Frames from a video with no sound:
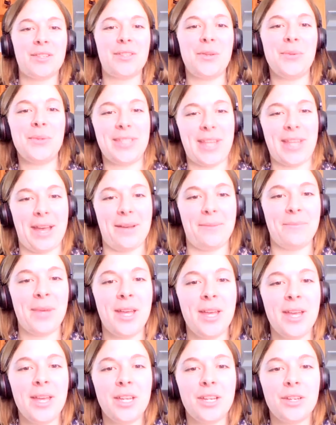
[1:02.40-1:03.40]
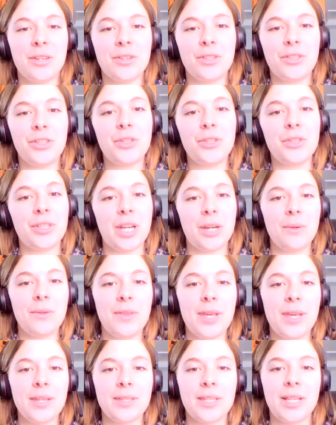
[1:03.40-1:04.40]
So Sam, could you
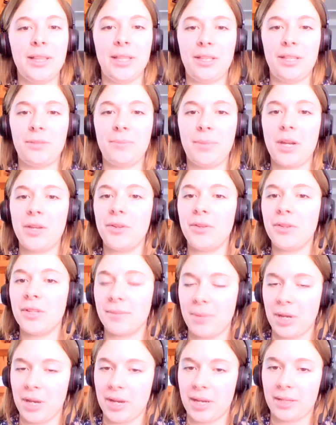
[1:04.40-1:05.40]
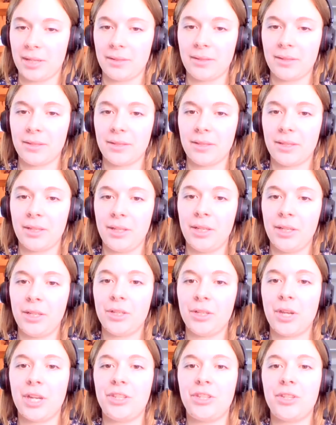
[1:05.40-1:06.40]
share with us a little about your experience,
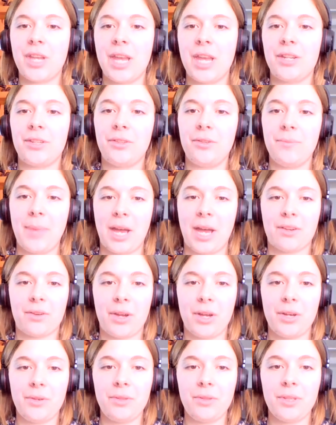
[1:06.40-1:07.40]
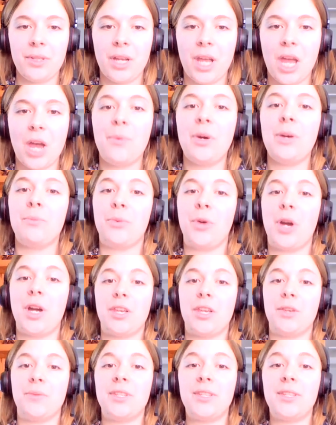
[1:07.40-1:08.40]
your educational background, and what brought you to